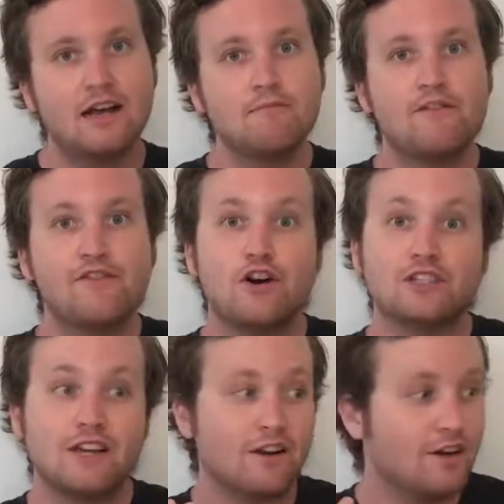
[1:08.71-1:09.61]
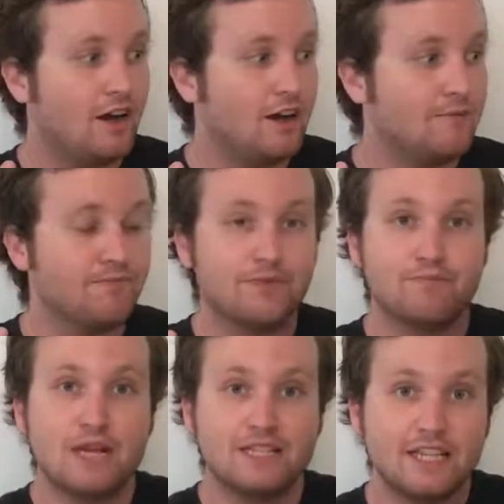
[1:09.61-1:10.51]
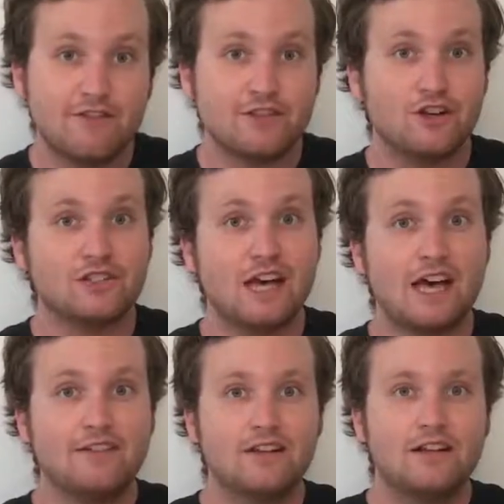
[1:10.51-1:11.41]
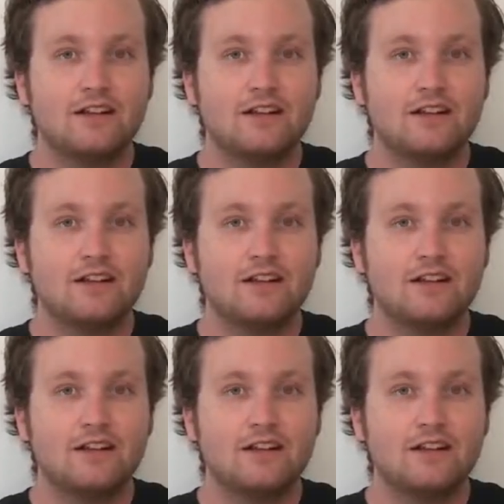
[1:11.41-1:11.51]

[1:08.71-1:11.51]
but for those that are um, busy, for those that